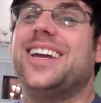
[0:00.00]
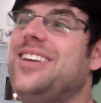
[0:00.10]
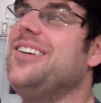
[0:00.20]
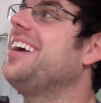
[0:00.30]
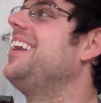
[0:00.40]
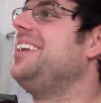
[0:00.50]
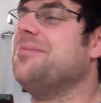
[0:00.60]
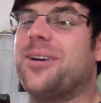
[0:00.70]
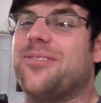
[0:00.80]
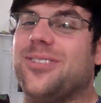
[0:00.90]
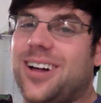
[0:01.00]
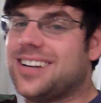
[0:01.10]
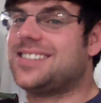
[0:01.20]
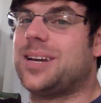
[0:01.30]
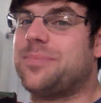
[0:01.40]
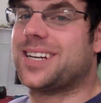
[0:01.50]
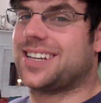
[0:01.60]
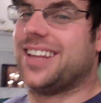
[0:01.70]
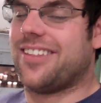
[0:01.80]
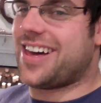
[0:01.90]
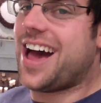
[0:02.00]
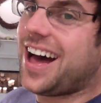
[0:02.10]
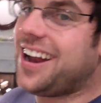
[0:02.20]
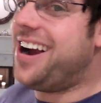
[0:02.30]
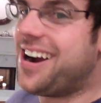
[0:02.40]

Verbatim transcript: can you get any more vlog septic than that?